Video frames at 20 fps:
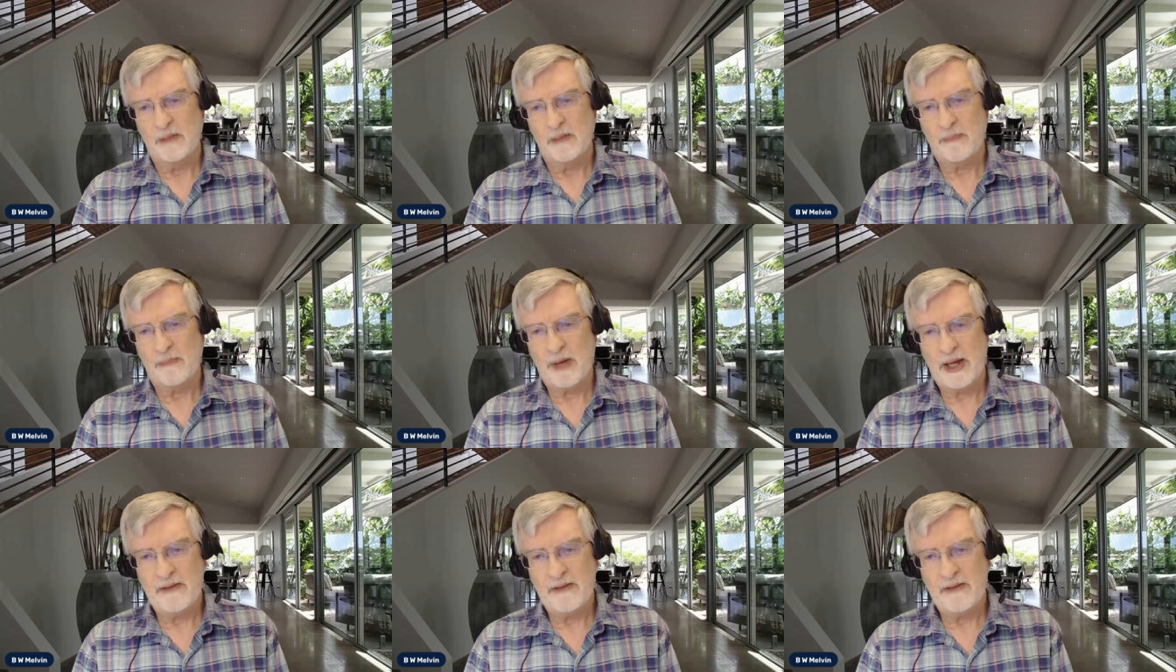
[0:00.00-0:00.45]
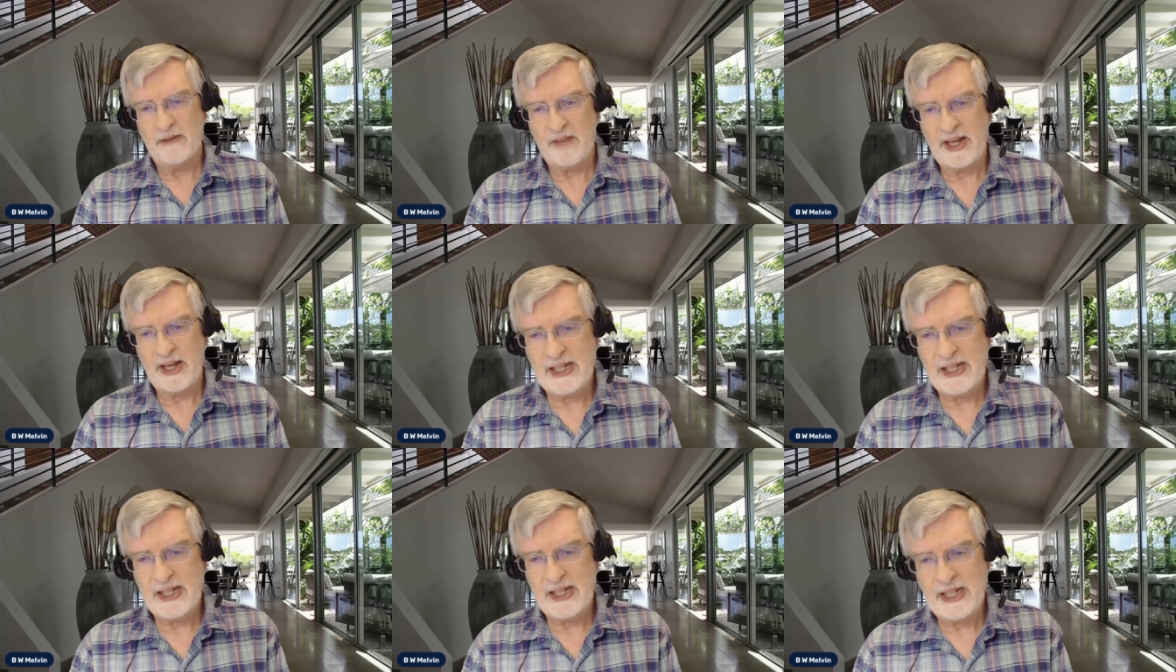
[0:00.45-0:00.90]
by
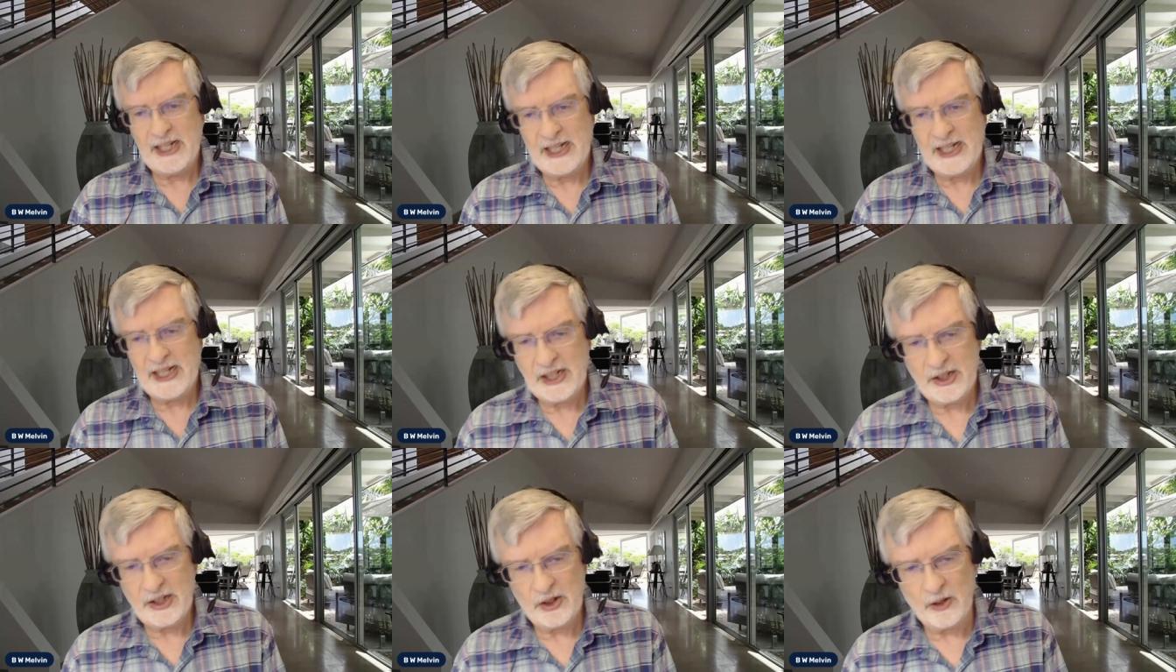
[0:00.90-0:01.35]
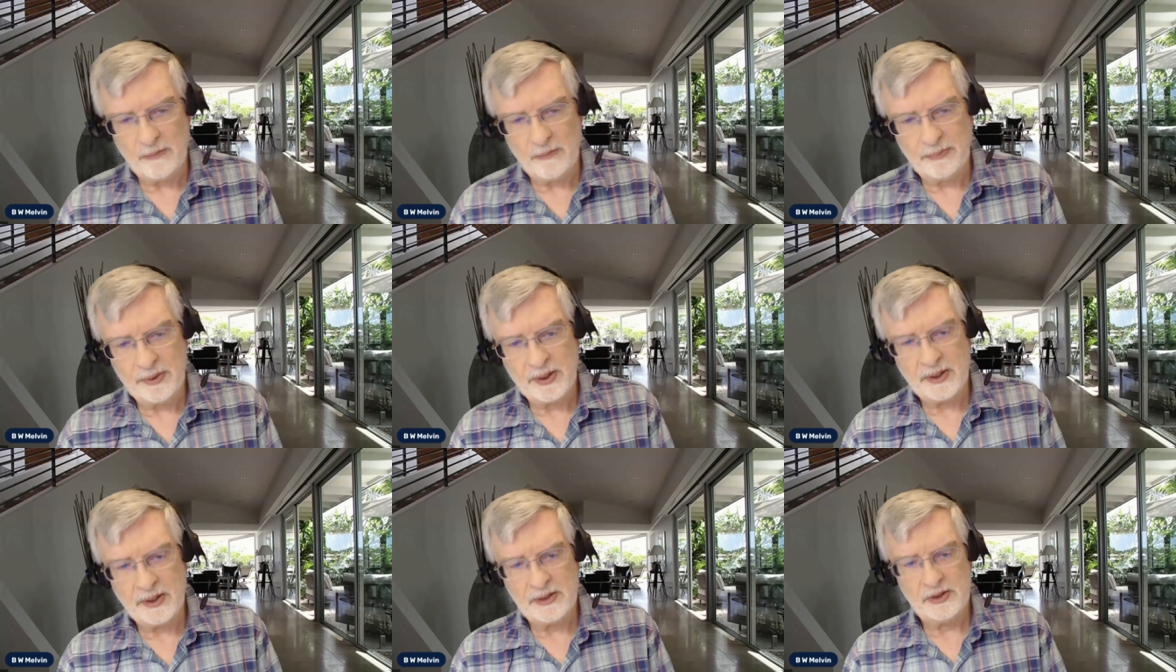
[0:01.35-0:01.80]
invading
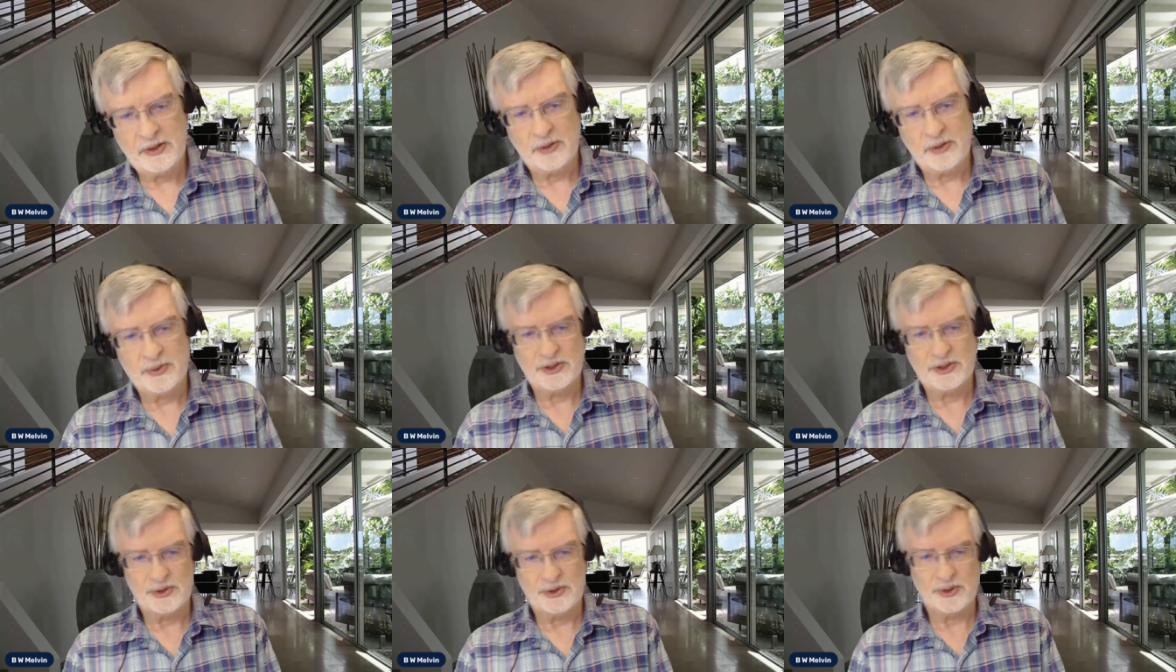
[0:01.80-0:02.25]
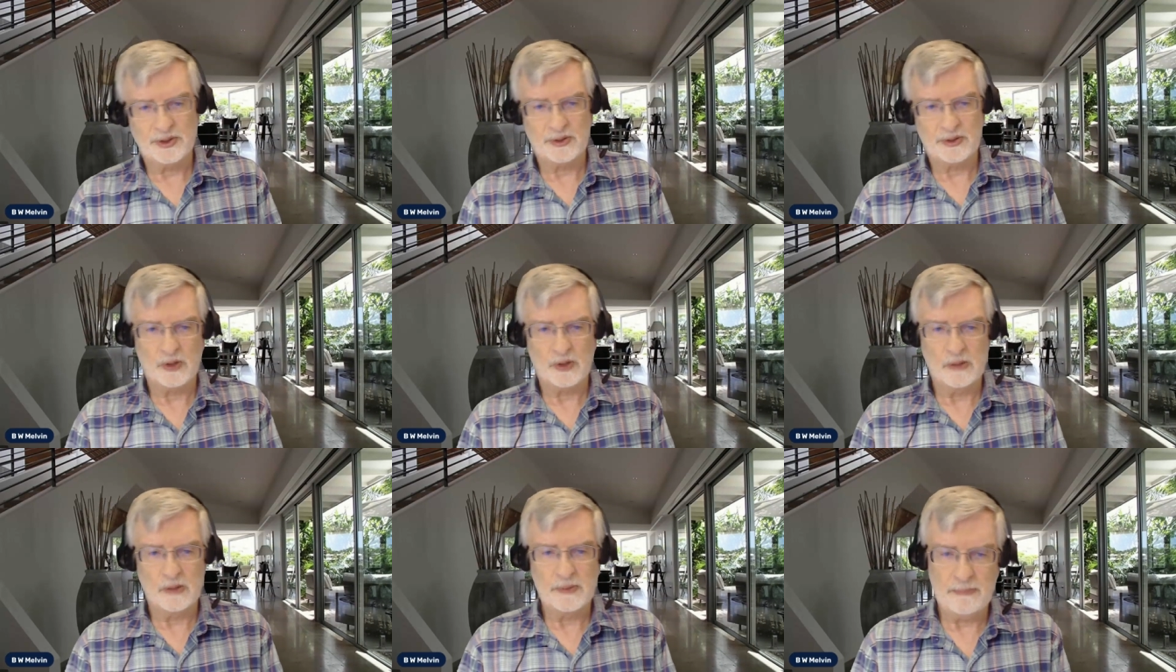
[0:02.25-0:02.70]
Ethiopia to restore the
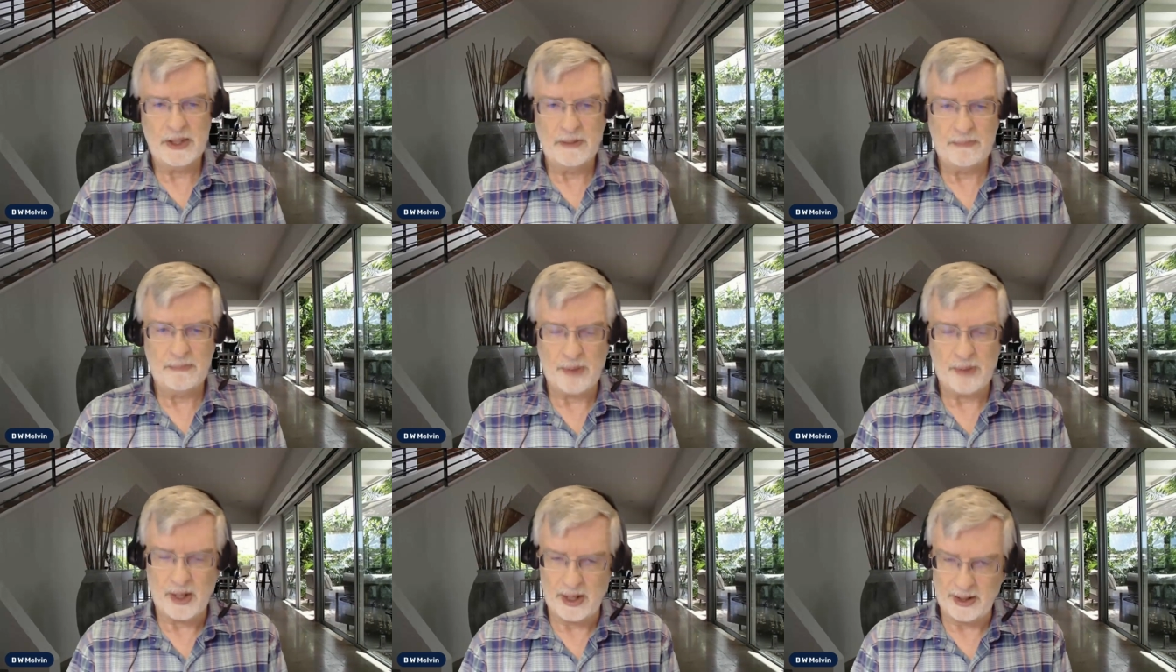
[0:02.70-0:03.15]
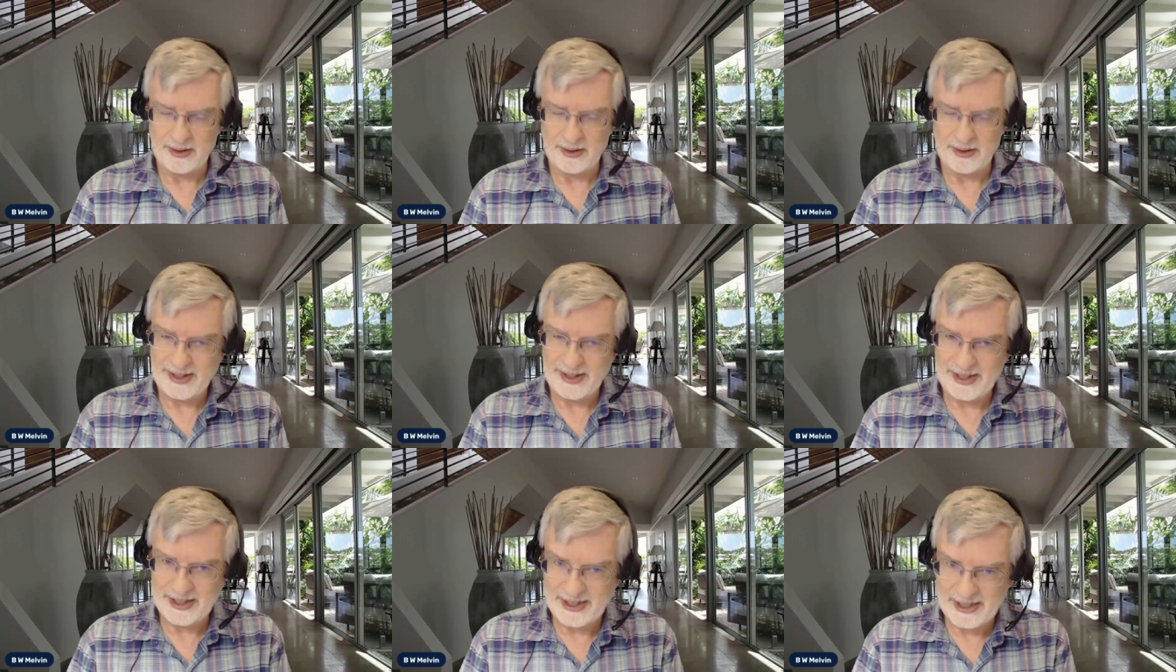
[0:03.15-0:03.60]
Roman Empire, and
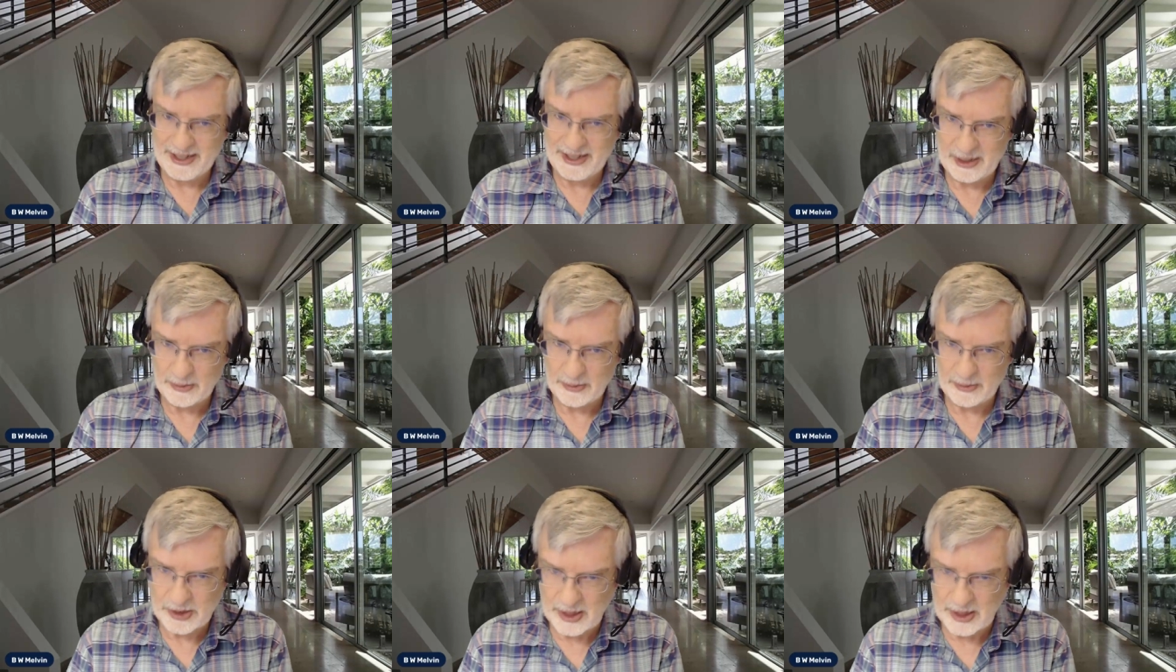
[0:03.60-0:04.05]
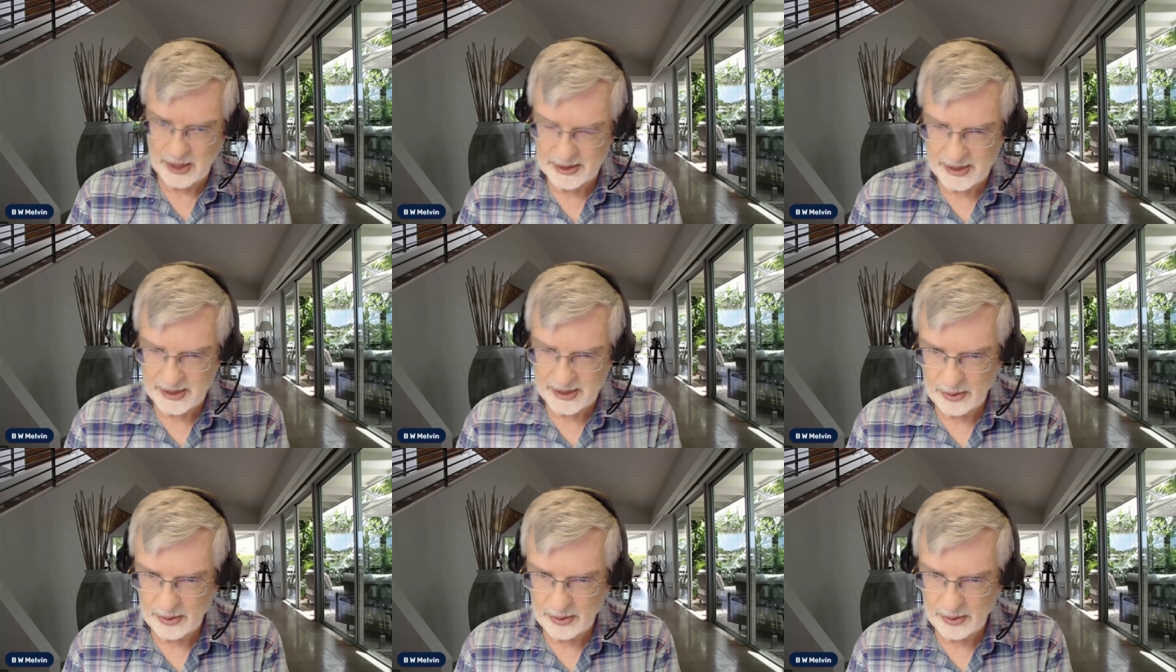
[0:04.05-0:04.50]
he ended up
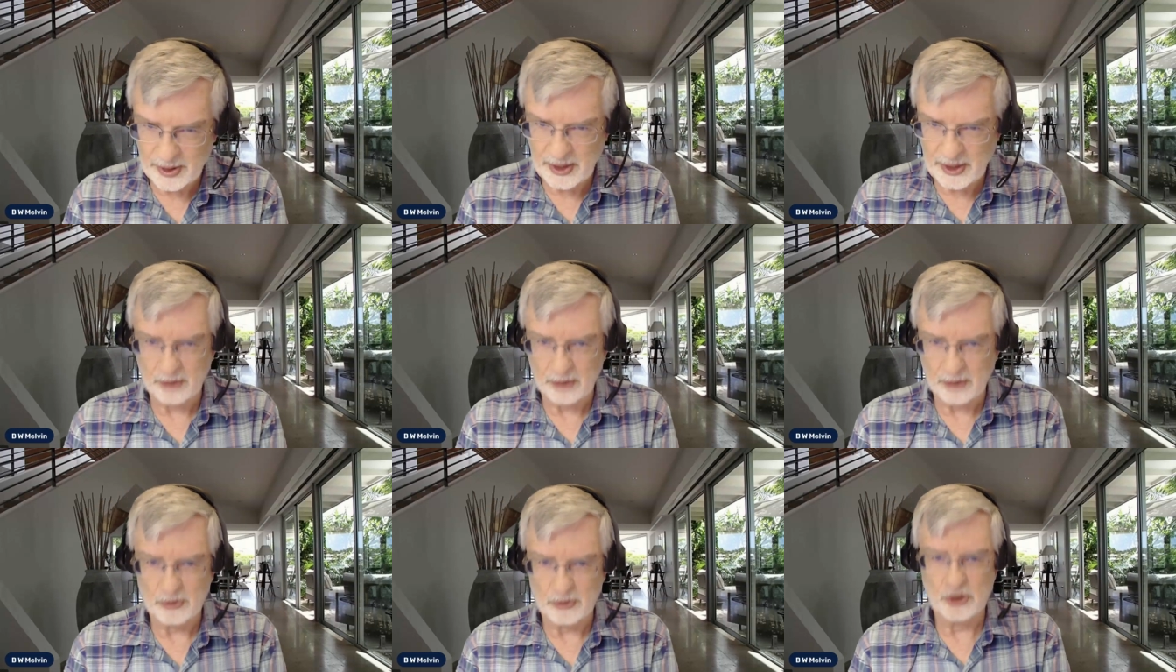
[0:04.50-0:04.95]
siding with Hitler.